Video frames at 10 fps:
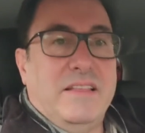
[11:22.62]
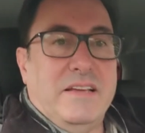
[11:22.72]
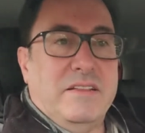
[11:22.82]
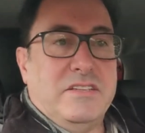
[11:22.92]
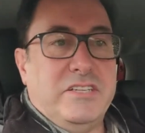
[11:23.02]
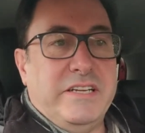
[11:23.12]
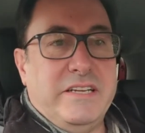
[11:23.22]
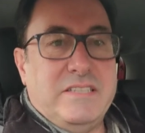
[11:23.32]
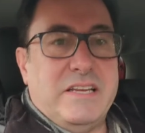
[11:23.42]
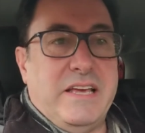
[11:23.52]

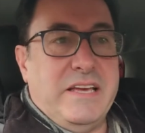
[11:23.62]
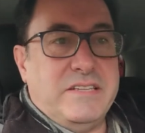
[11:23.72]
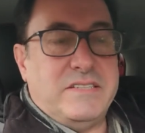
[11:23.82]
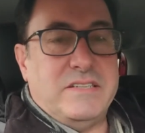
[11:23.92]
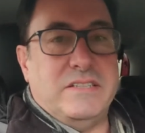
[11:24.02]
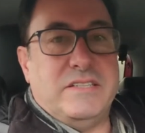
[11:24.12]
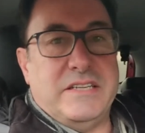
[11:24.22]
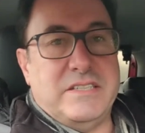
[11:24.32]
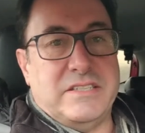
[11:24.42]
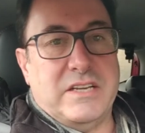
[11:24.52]
GDC
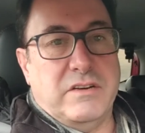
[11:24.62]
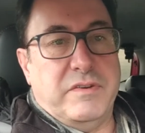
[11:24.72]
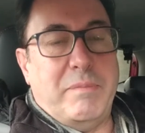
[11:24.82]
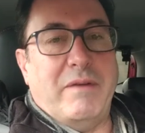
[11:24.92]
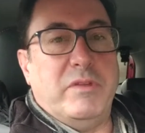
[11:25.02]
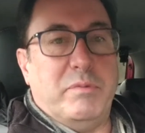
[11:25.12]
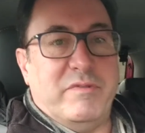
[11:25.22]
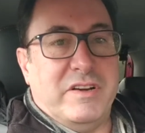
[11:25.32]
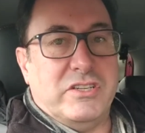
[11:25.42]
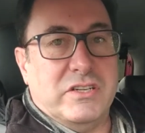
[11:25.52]
sees itself above the
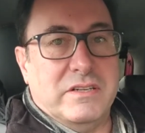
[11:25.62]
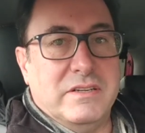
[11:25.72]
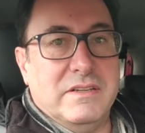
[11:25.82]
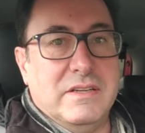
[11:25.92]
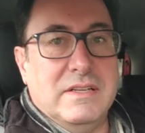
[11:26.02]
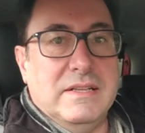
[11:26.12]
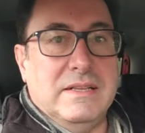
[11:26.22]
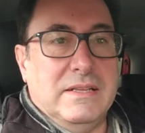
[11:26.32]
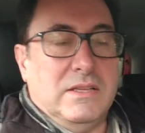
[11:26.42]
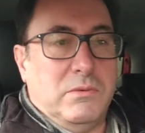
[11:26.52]
profession,
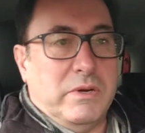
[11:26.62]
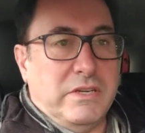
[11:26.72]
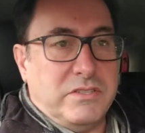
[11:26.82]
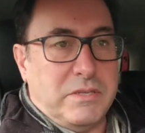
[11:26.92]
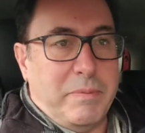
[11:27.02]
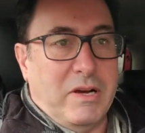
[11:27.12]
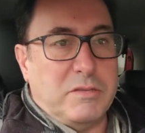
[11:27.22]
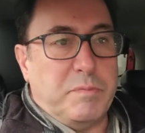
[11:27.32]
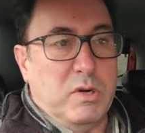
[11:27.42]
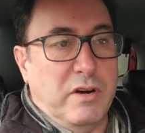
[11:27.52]
whereas the
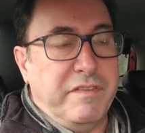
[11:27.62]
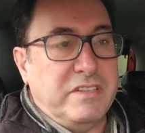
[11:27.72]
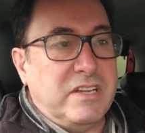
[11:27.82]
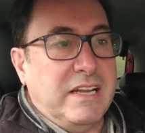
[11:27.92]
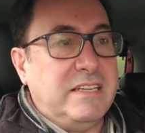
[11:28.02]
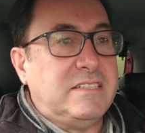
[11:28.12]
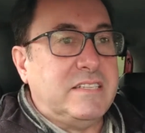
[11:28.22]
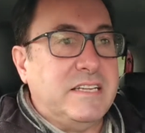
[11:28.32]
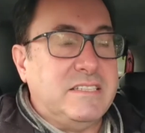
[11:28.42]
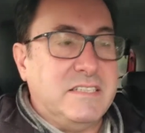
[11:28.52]
passport office at least
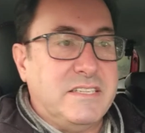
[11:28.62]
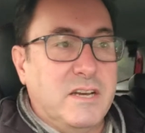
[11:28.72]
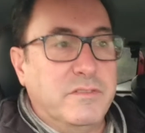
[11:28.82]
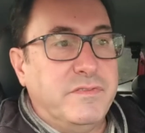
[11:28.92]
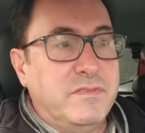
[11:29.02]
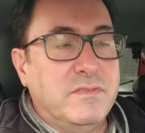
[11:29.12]
sees itself.